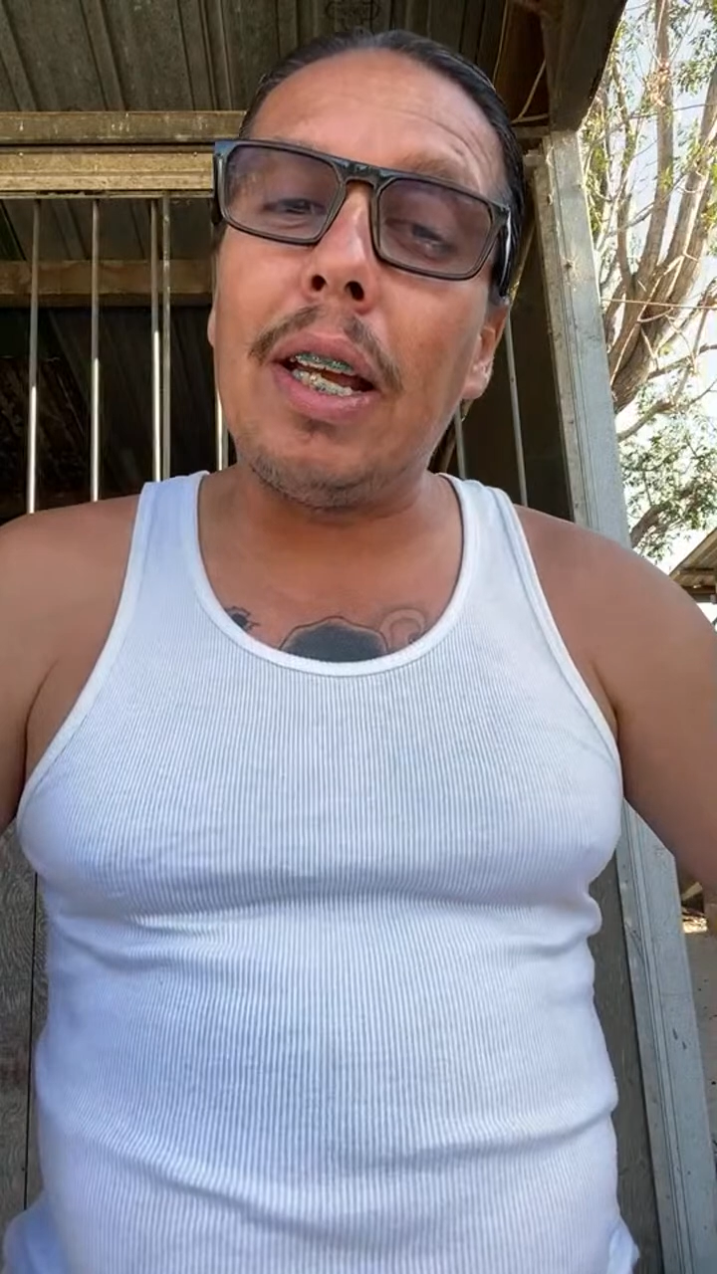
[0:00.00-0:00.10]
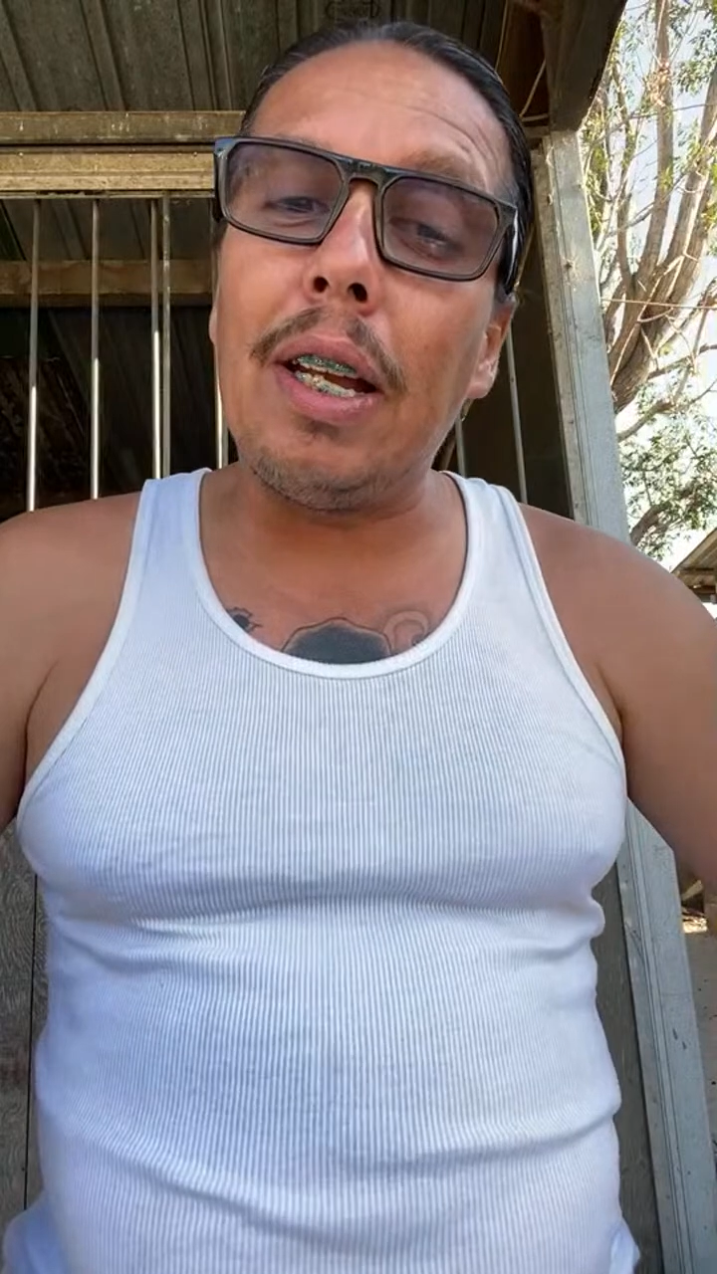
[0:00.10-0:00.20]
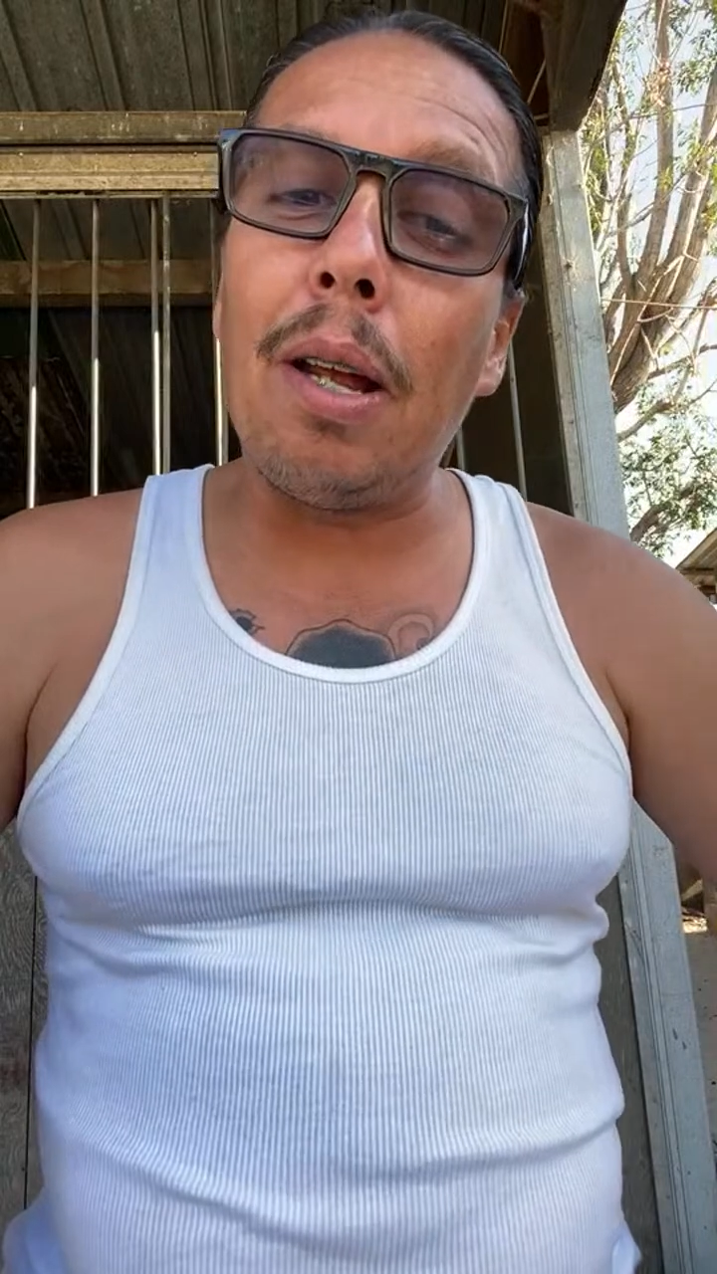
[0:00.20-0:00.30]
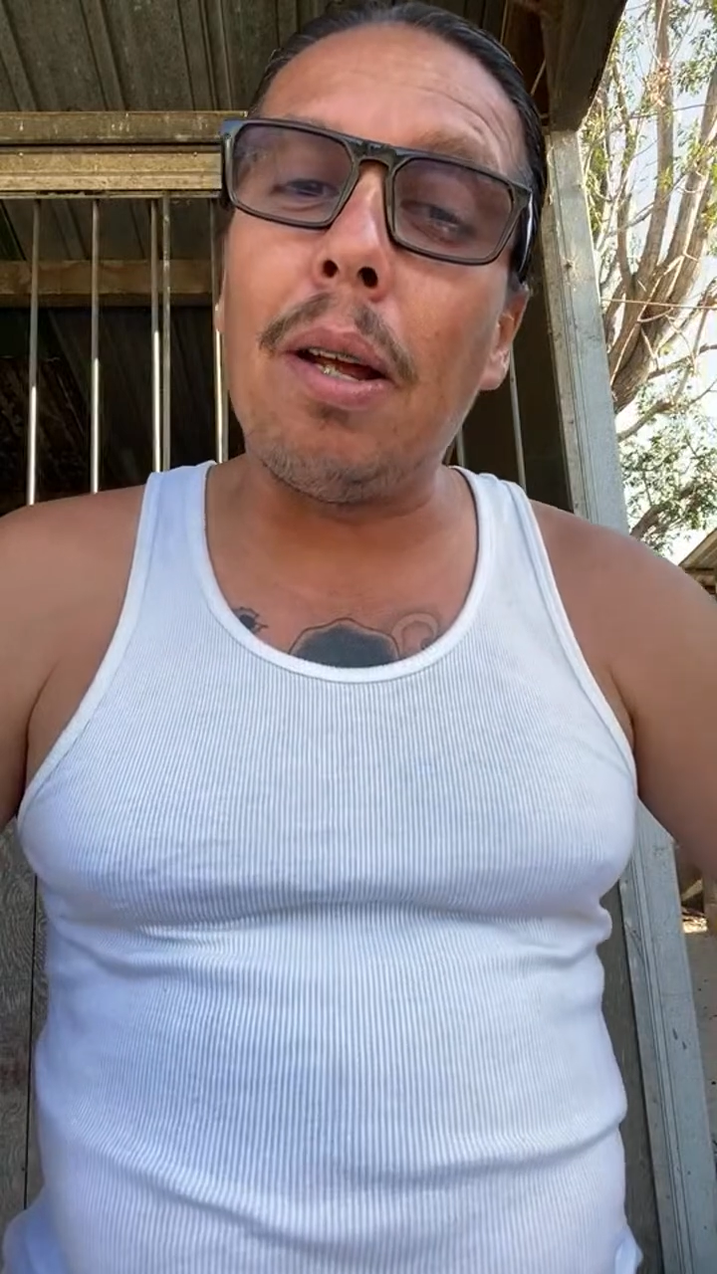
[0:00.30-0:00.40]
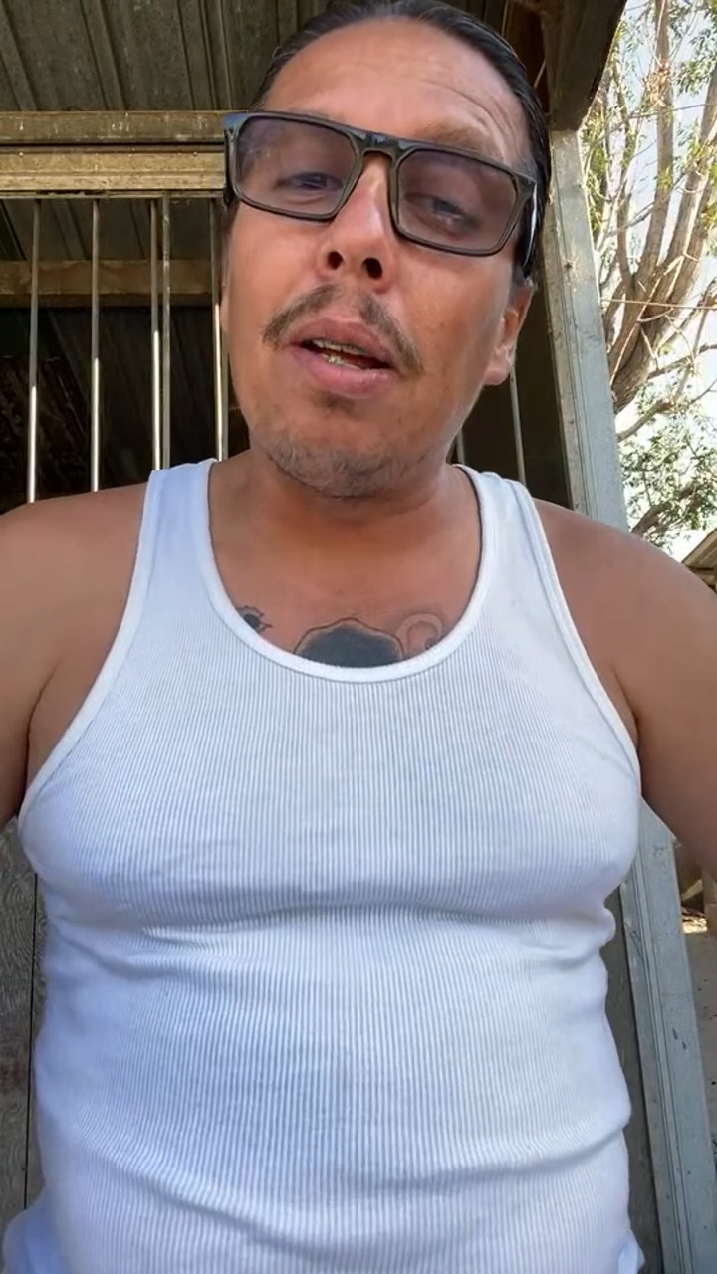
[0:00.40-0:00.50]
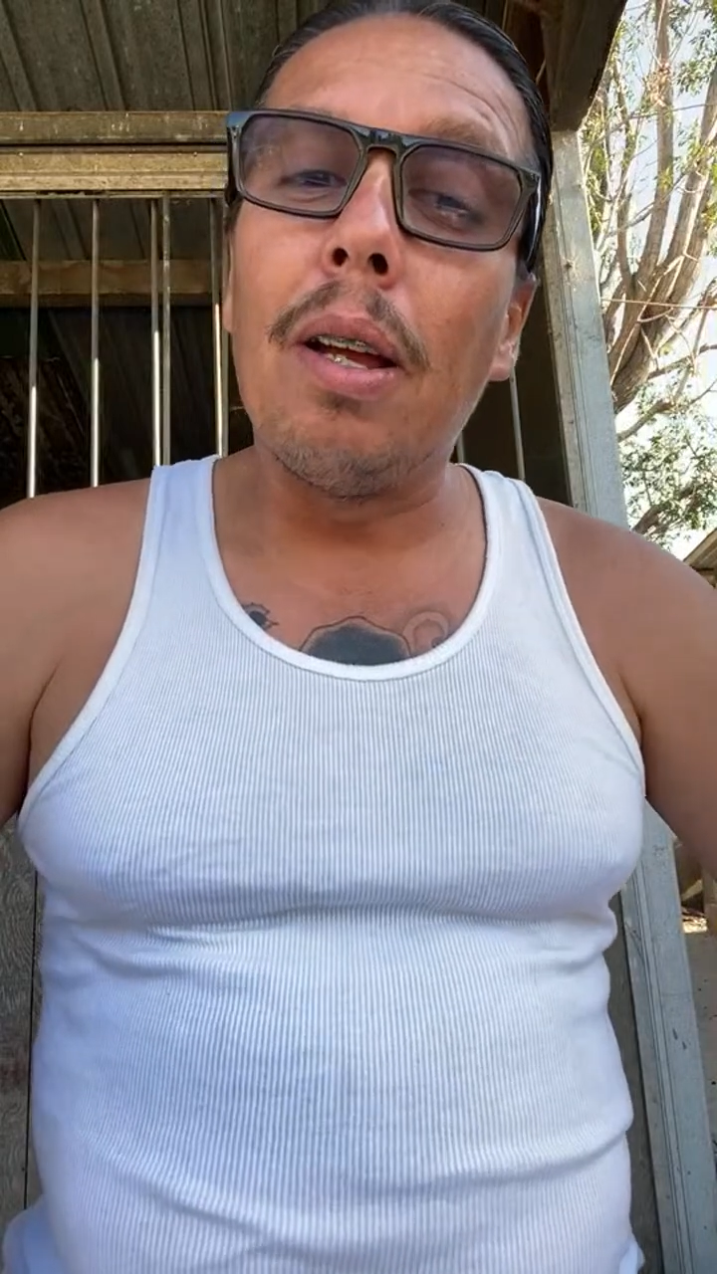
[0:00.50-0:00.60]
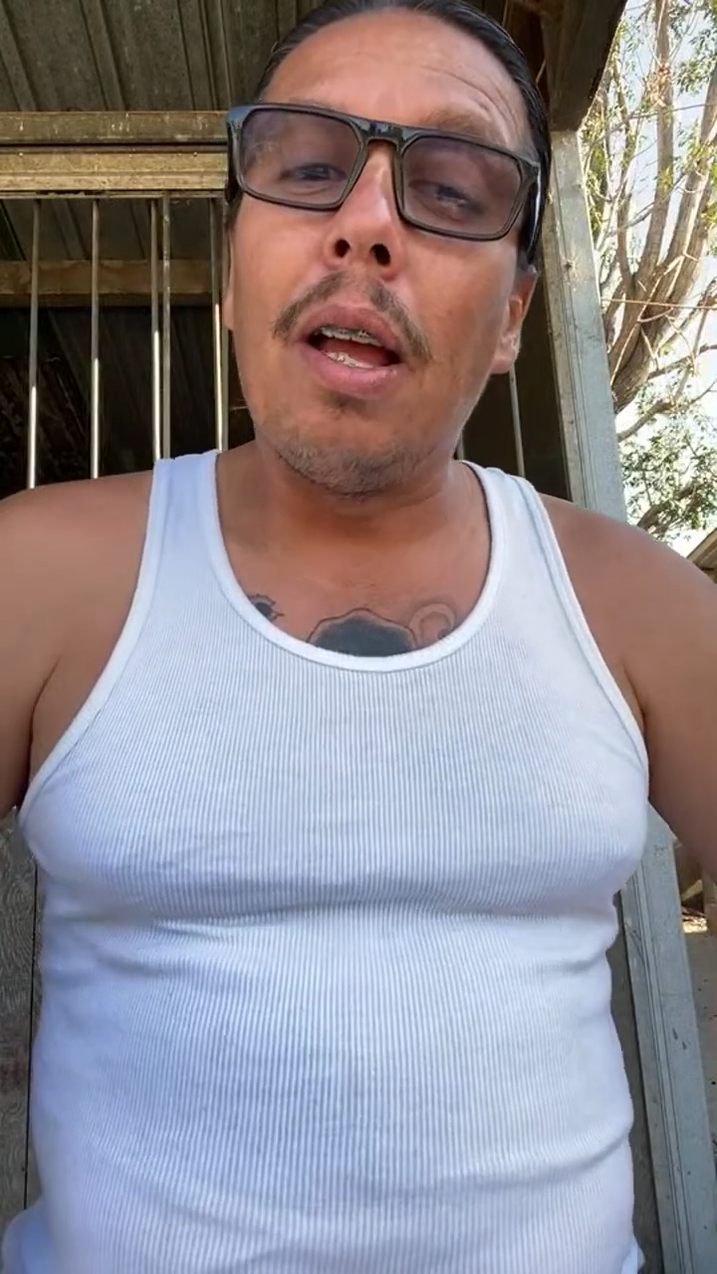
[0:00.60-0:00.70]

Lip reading: in there